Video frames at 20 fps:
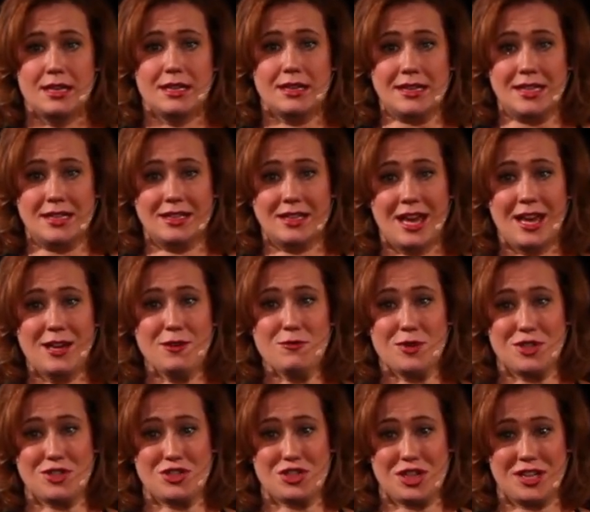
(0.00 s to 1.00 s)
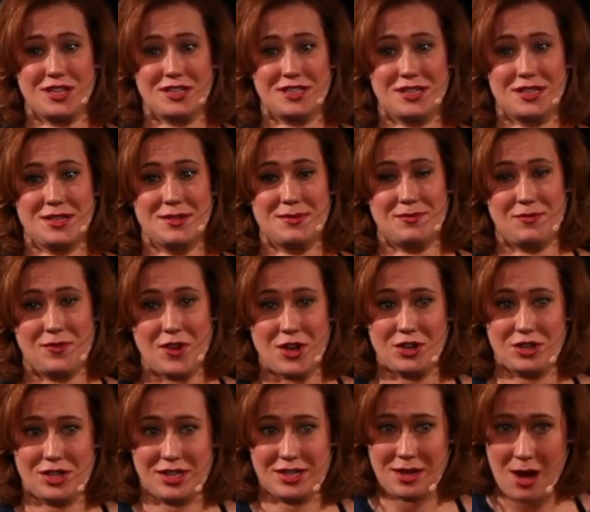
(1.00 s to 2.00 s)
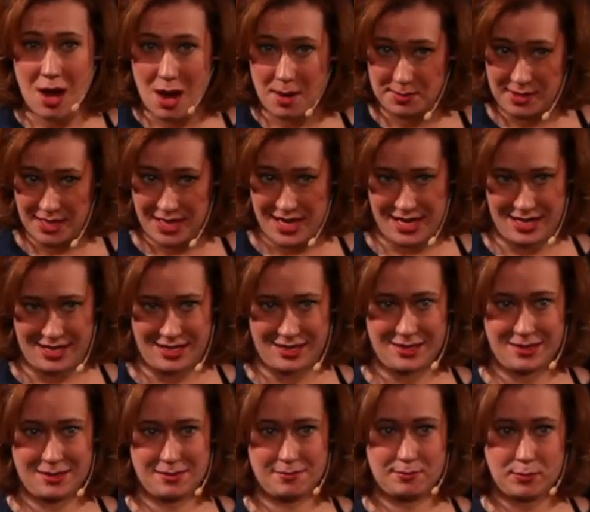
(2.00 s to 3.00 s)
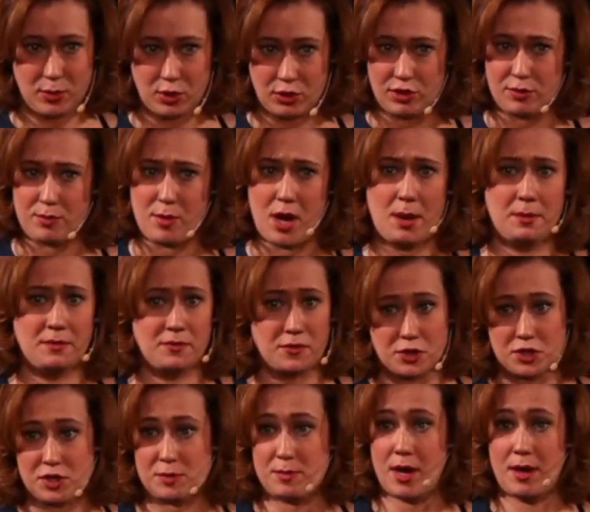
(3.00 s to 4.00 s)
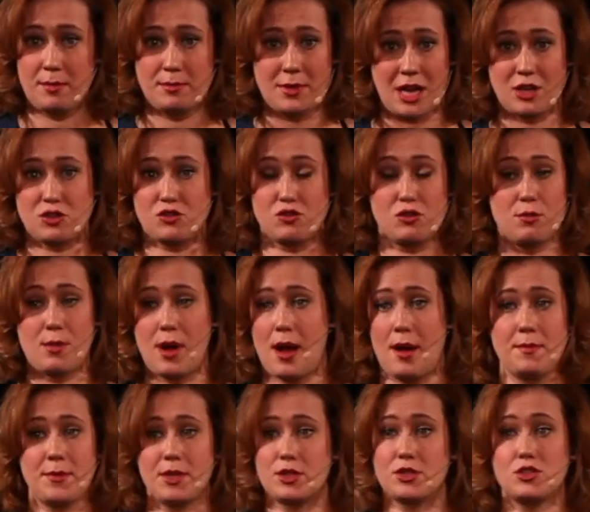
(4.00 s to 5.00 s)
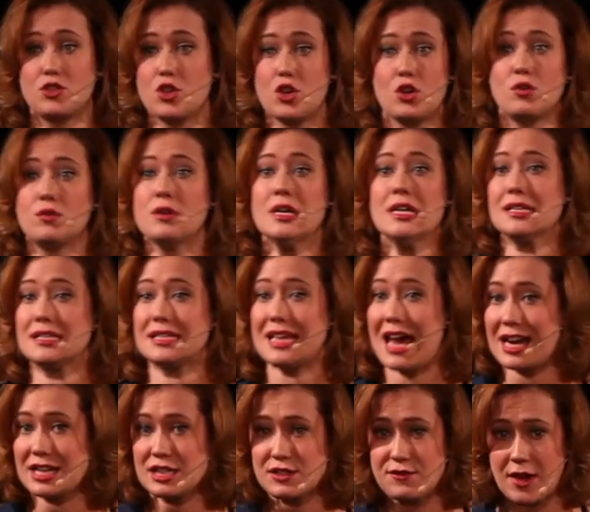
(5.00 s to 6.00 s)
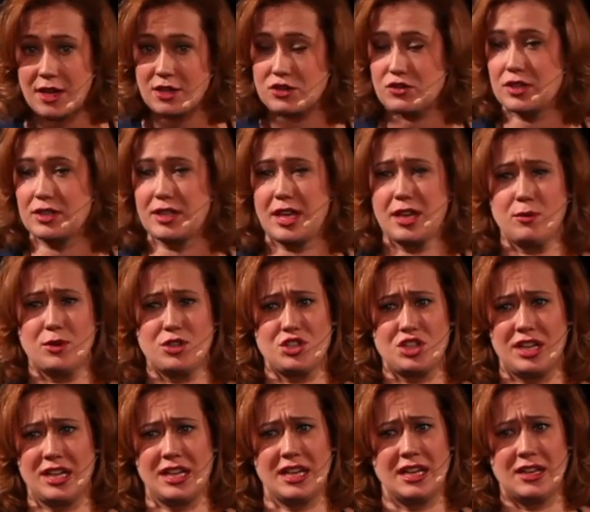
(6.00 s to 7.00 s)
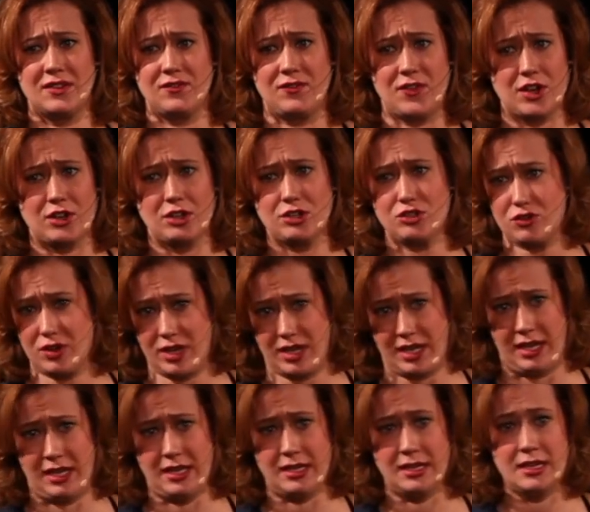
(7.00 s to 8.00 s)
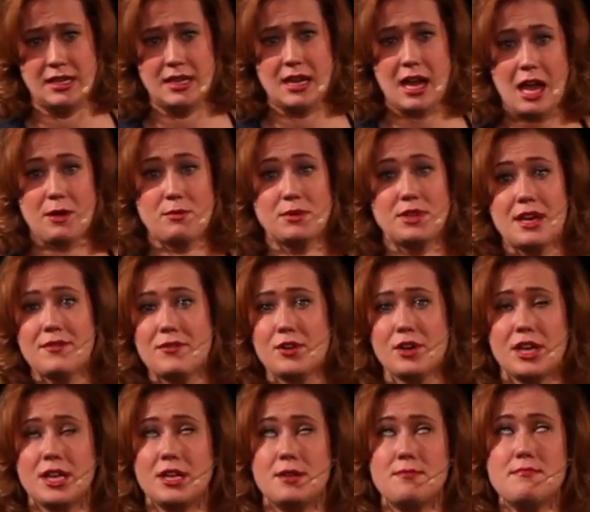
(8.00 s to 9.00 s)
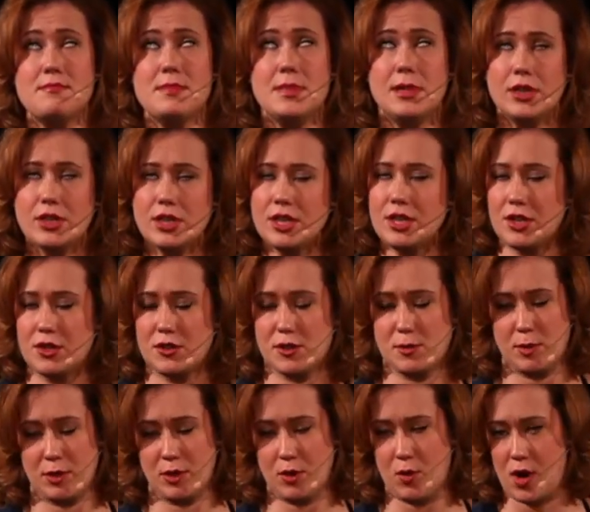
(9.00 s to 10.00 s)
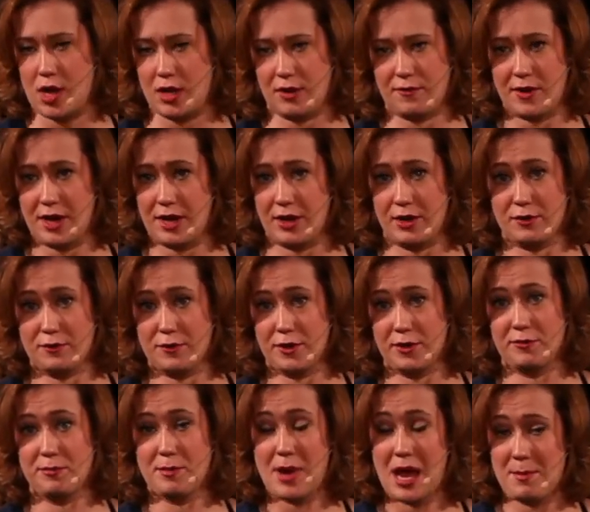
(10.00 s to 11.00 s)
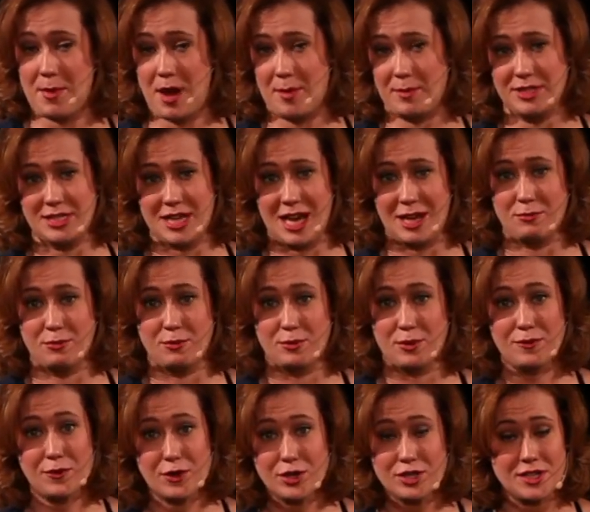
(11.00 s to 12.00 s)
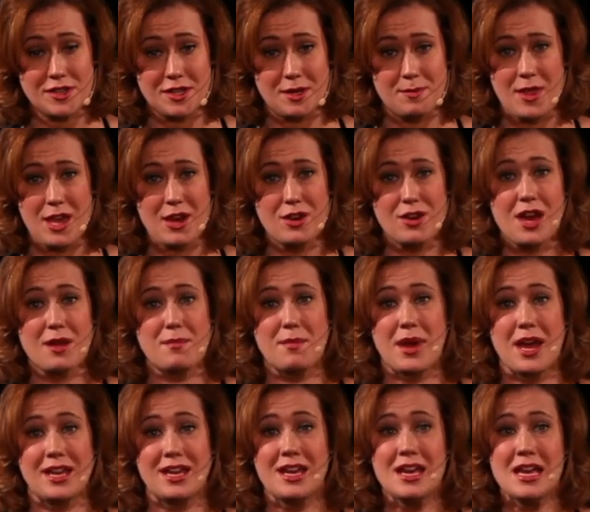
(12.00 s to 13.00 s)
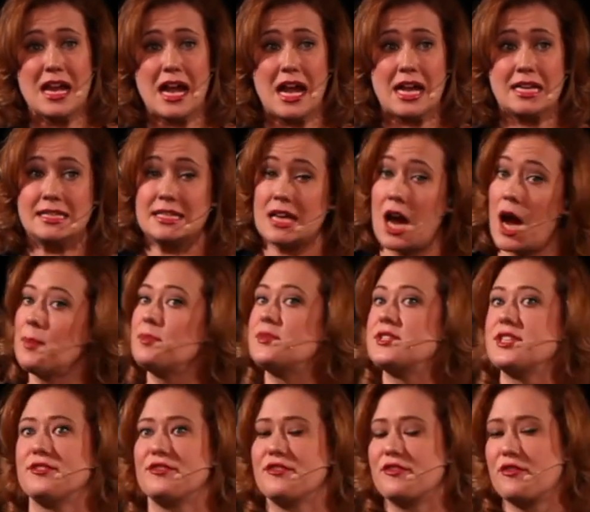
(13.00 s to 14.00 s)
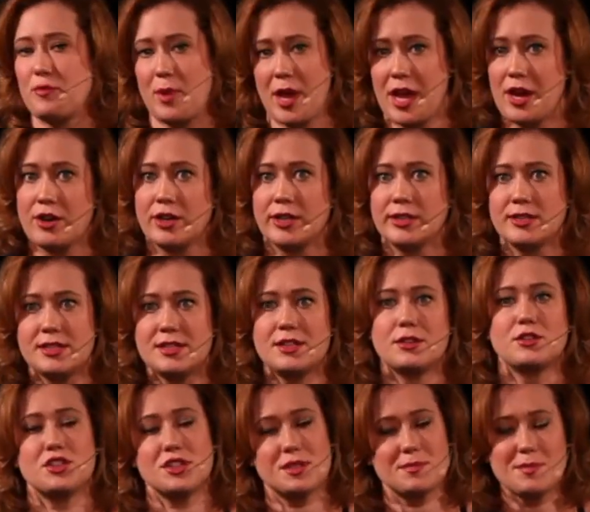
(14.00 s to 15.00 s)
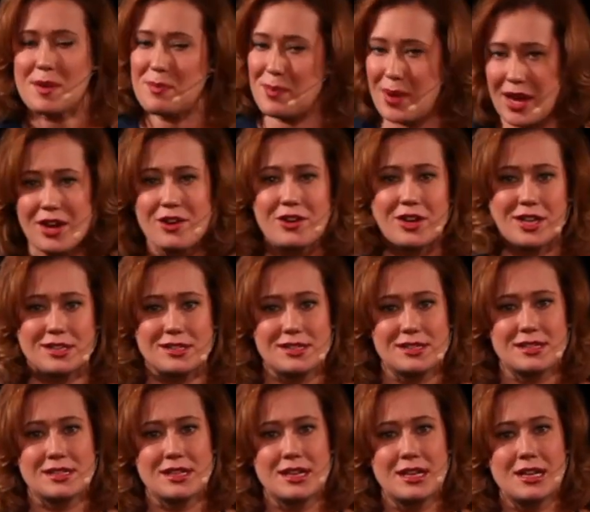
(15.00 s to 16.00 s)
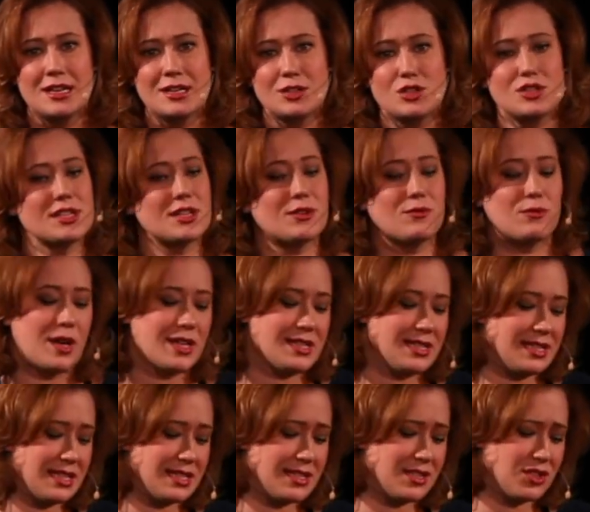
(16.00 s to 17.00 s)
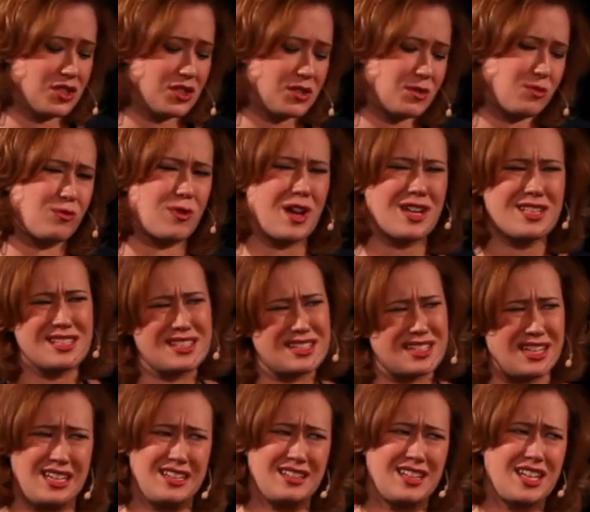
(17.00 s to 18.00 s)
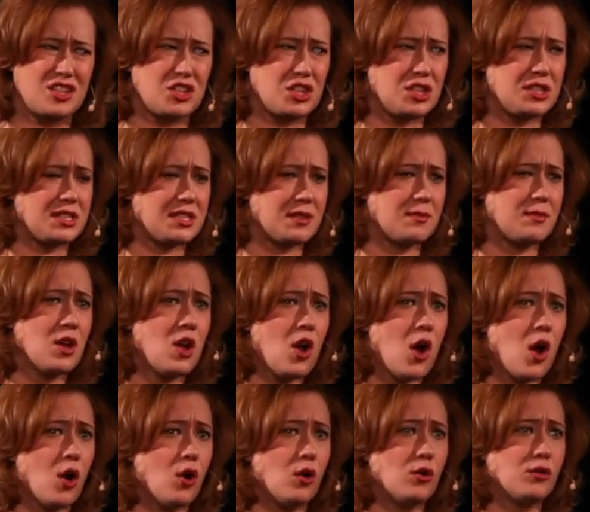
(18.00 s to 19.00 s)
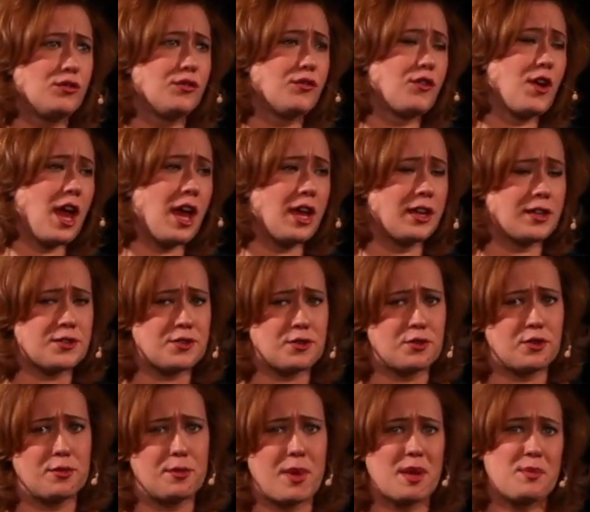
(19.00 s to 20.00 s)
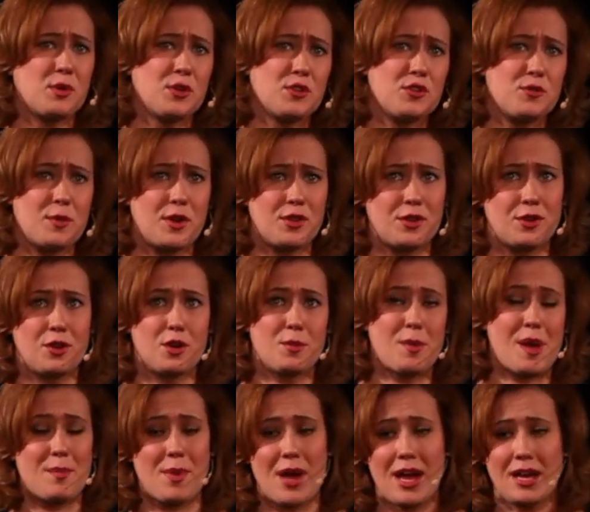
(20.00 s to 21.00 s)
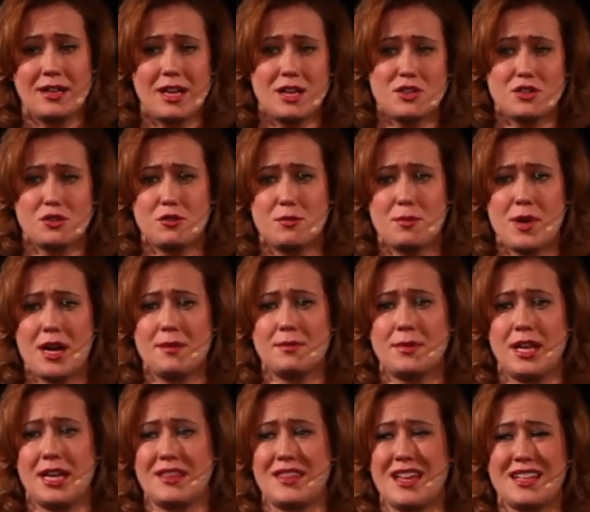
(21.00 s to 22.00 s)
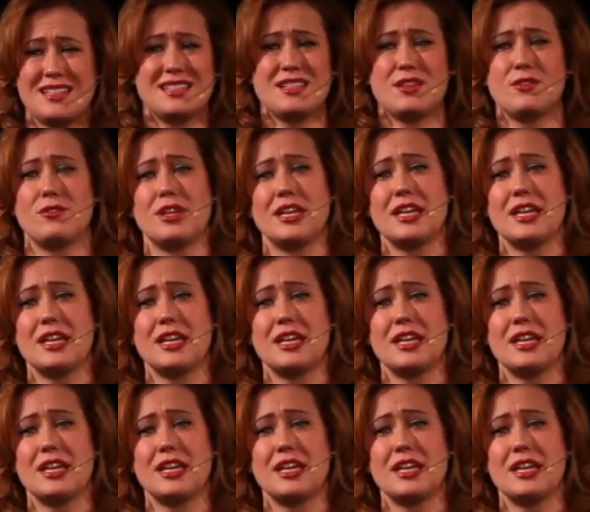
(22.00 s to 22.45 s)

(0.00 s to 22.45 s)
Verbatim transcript: the language gets very complicated. Birth mom, first mom, natural mom. There's no satisfactory language and it can get very tricky. I would never in a million years put a qualifier in front of my mom and dad when referring to them. They are not my adoptive parents, they're just my parents. Just like Rusty isn't just Rusty, like she's some old friend or my birth mother or my biological mom, like that's the only